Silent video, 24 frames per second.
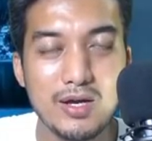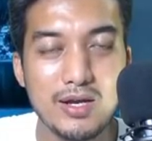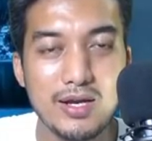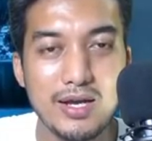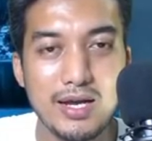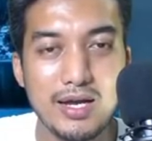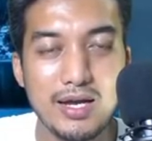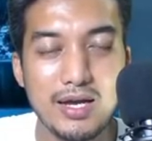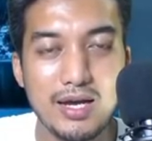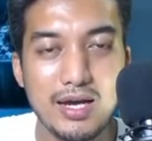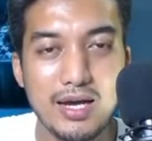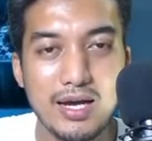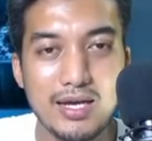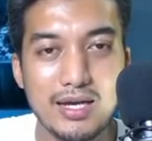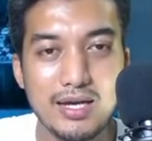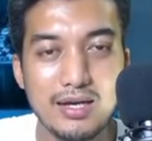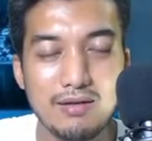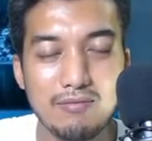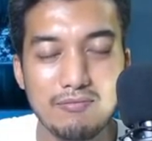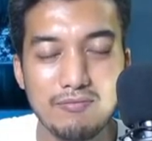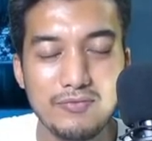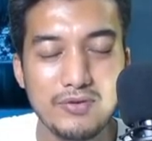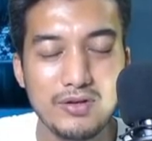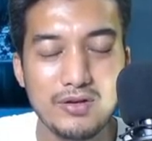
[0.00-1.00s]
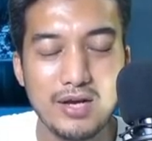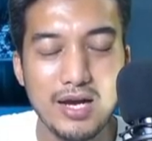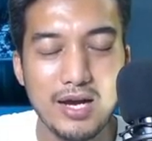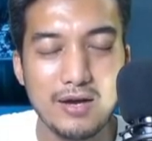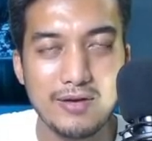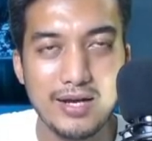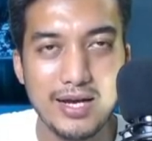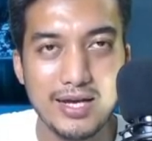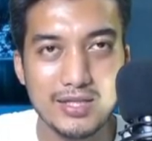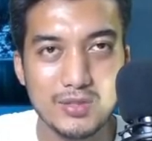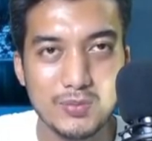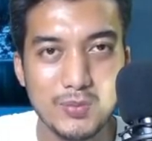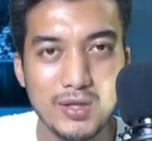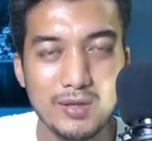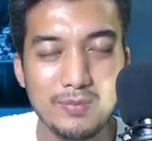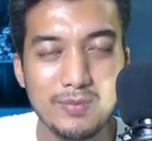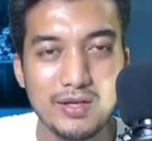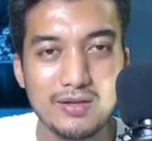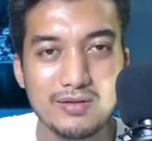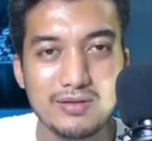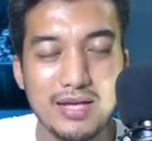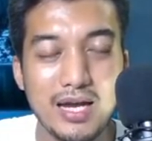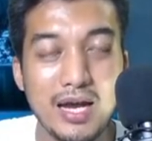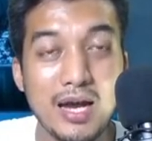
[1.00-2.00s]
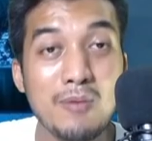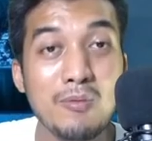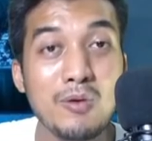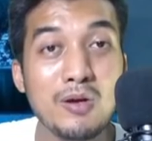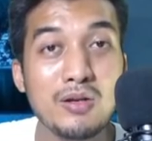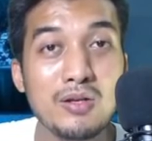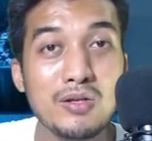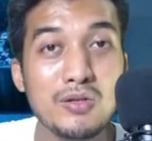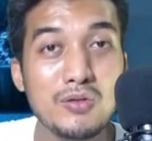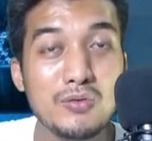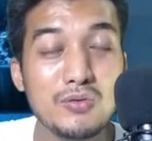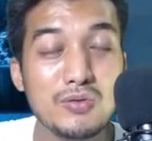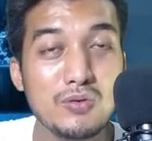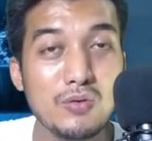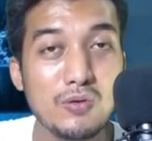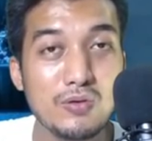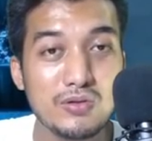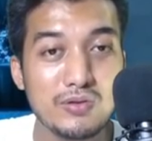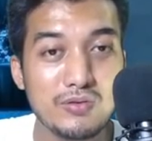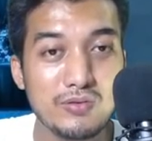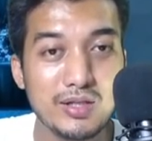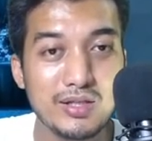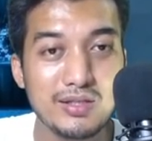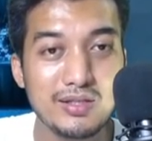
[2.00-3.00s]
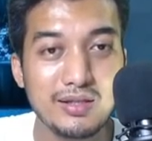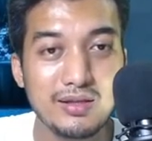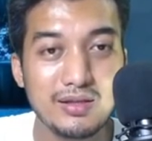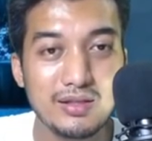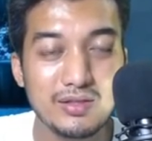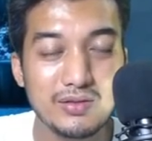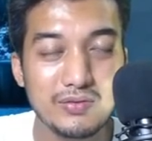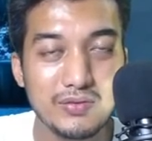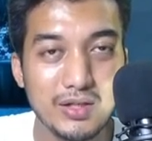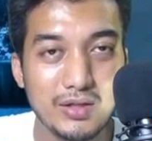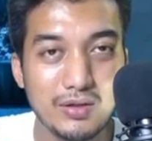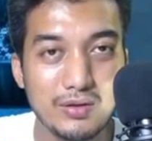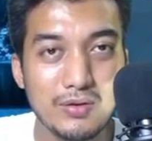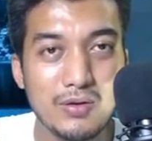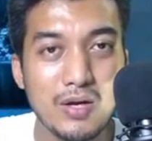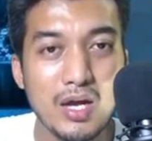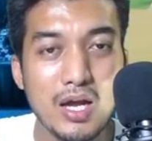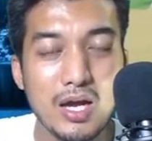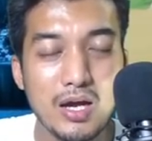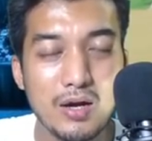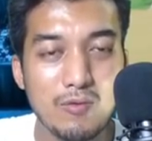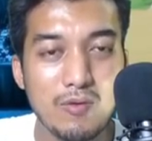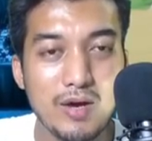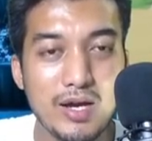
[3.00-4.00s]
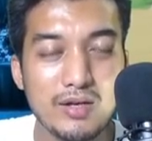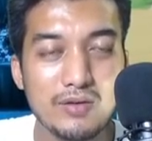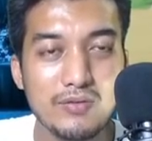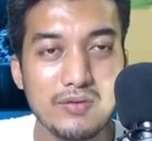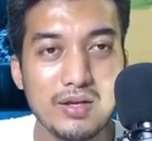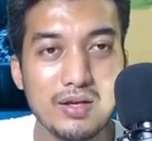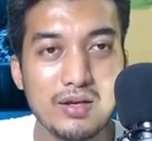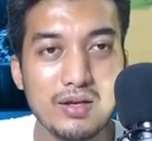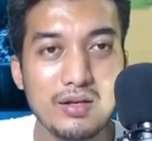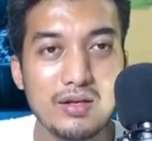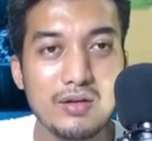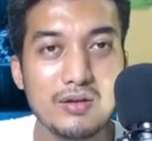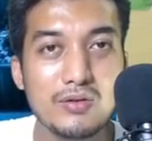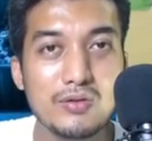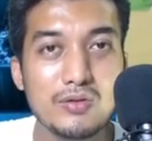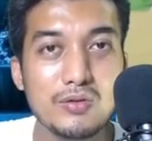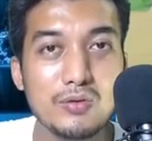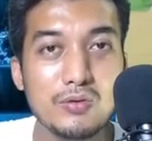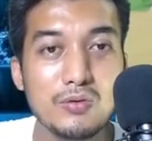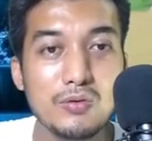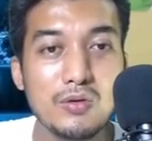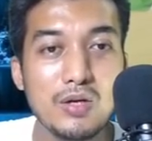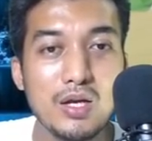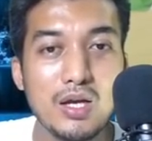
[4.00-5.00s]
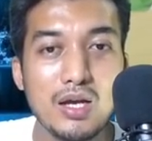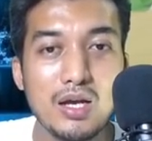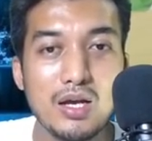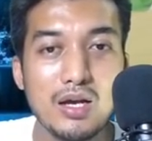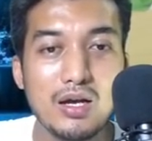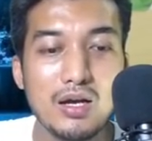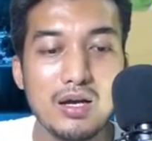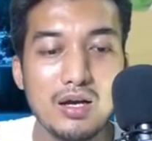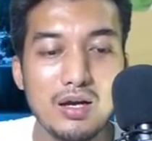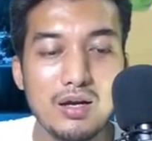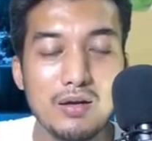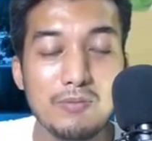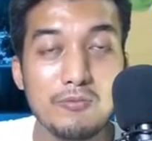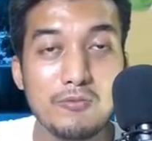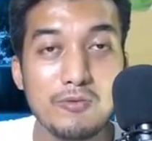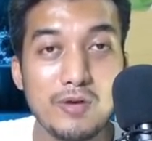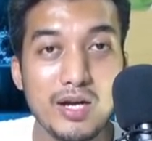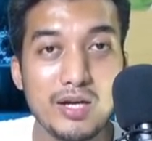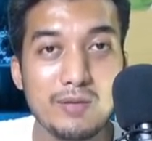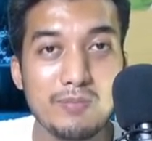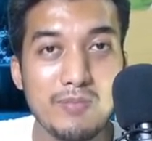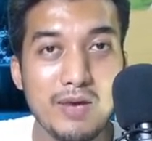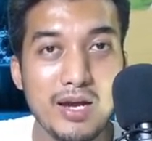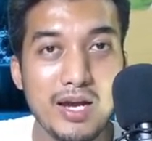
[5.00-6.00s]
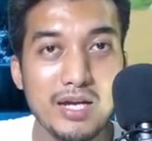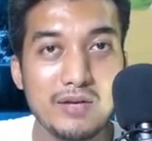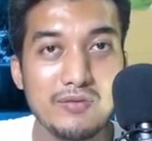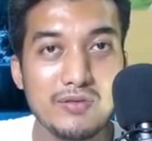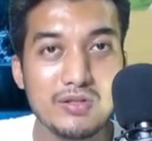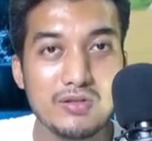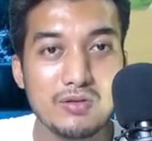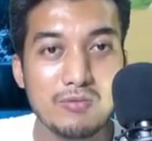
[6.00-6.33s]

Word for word: uh, uh, uh video out as well because I'm gonna use those tricks in this video right over here in order to uh, upgrade my adventure